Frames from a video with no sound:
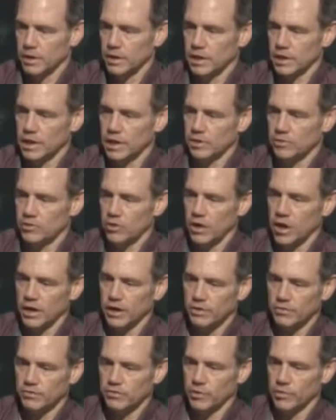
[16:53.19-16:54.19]
he
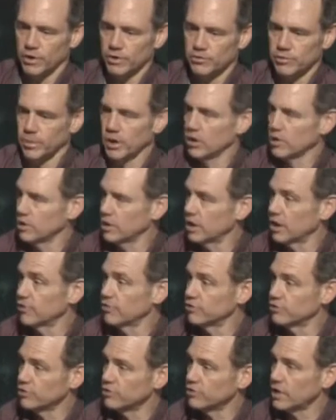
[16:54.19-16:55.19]
taught us so much about
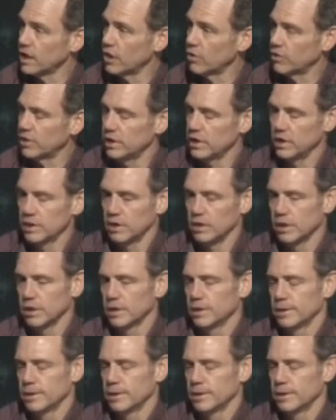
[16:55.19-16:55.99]
love, just how he